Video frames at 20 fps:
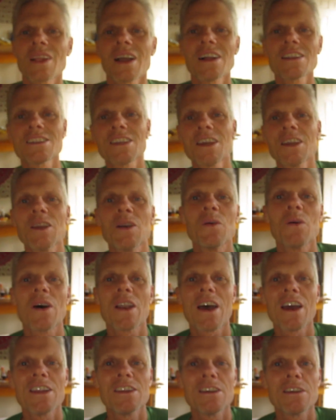I'll tell you what
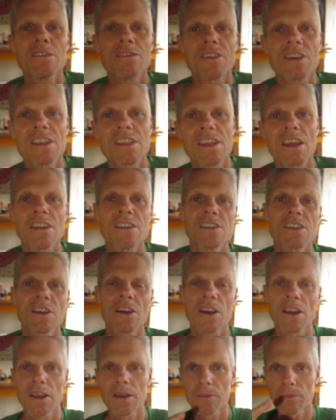I do for
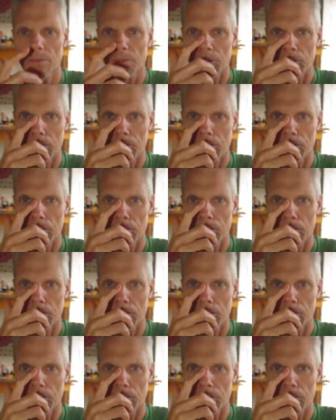sunscreen.